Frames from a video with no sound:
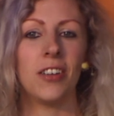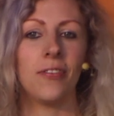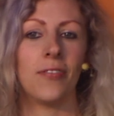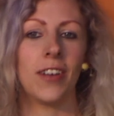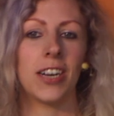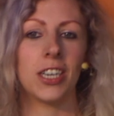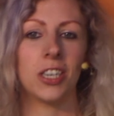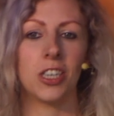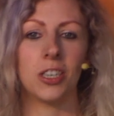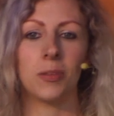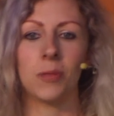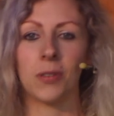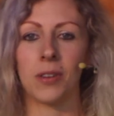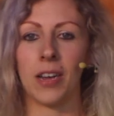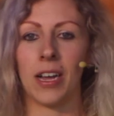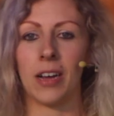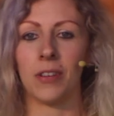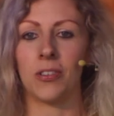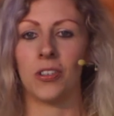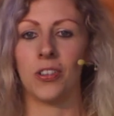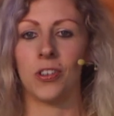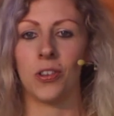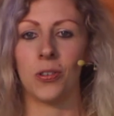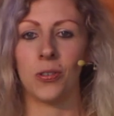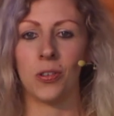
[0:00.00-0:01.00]
fashionable
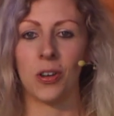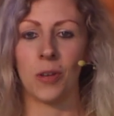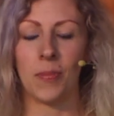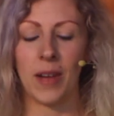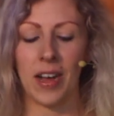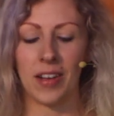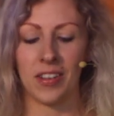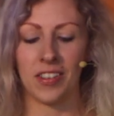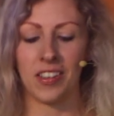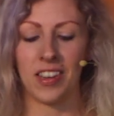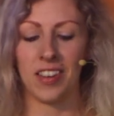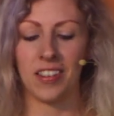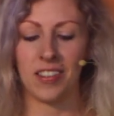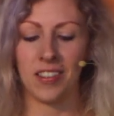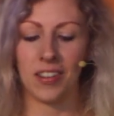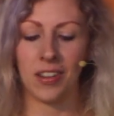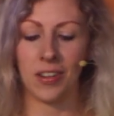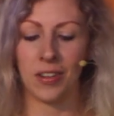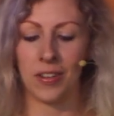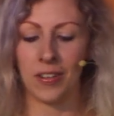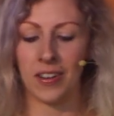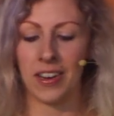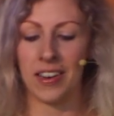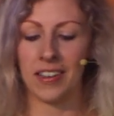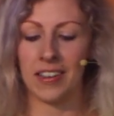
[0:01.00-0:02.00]
now to talk about
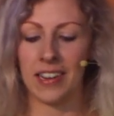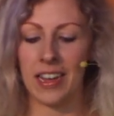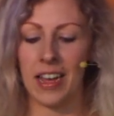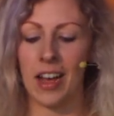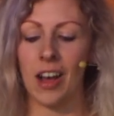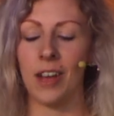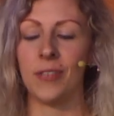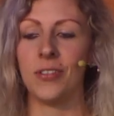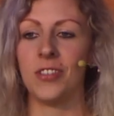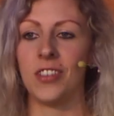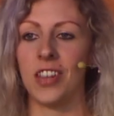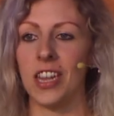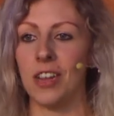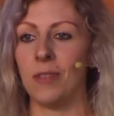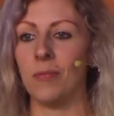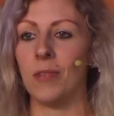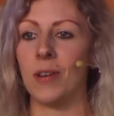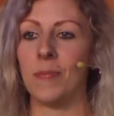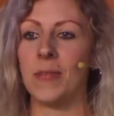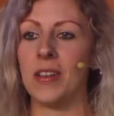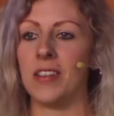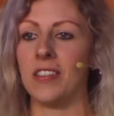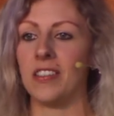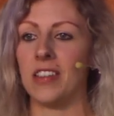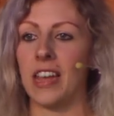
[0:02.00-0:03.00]
sisterhood, is it? I've seen
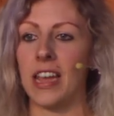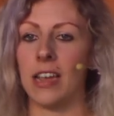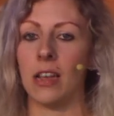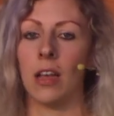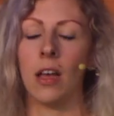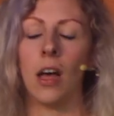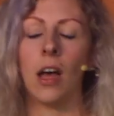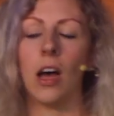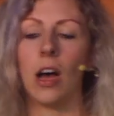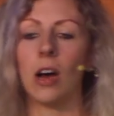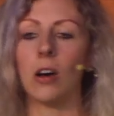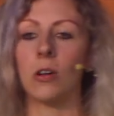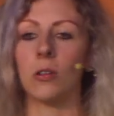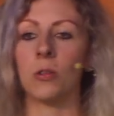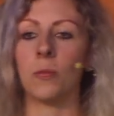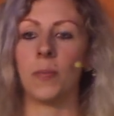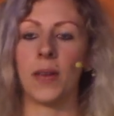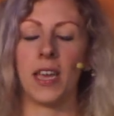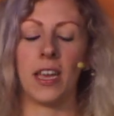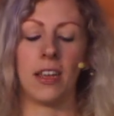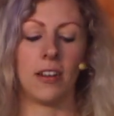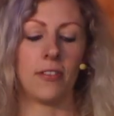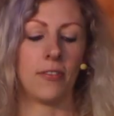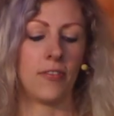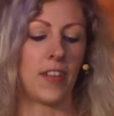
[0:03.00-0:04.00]
women saying, oh,
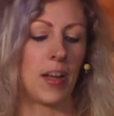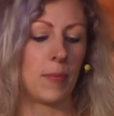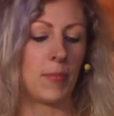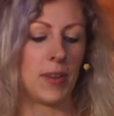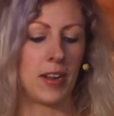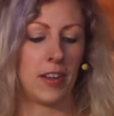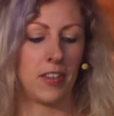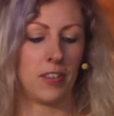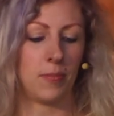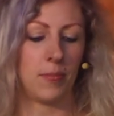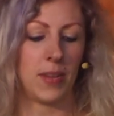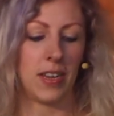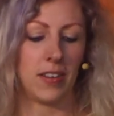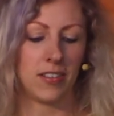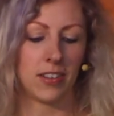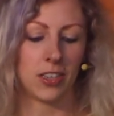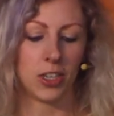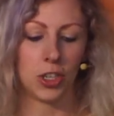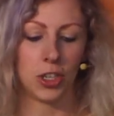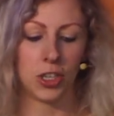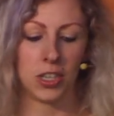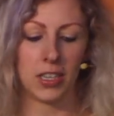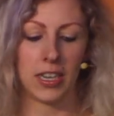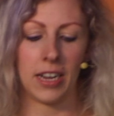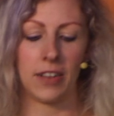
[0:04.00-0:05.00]
being a feminist means I
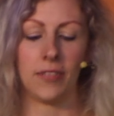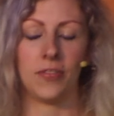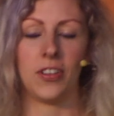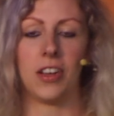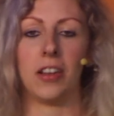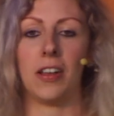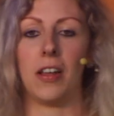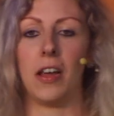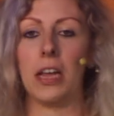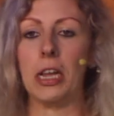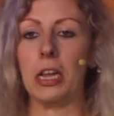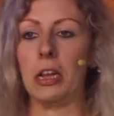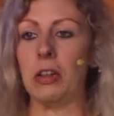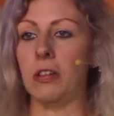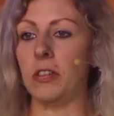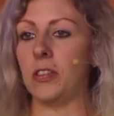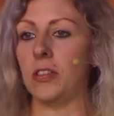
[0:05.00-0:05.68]
shouldn't have to like and